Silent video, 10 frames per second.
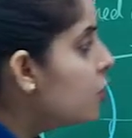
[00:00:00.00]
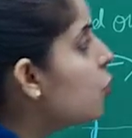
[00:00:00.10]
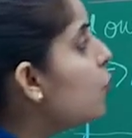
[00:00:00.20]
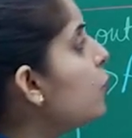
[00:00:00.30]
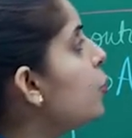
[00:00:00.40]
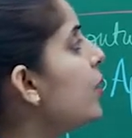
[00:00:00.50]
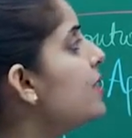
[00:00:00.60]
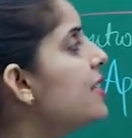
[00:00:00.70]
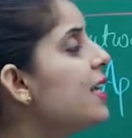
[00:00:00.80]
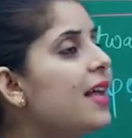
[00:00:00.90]
So you
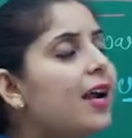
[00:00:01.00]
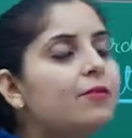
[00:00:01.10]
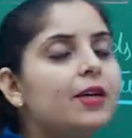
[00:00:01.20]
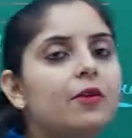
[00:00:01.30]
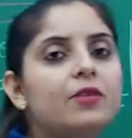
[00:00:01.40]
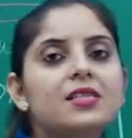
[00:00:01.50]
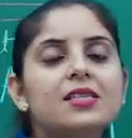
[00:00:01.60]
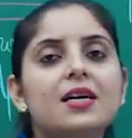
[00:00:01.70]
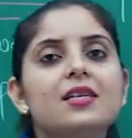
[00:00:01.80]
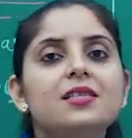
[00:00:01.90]
can see that we have
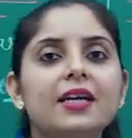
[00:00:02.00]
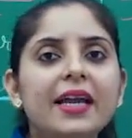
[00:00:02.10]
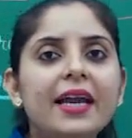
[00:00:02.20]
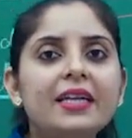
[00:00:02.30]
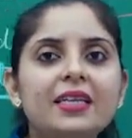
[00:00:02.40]
discussed 8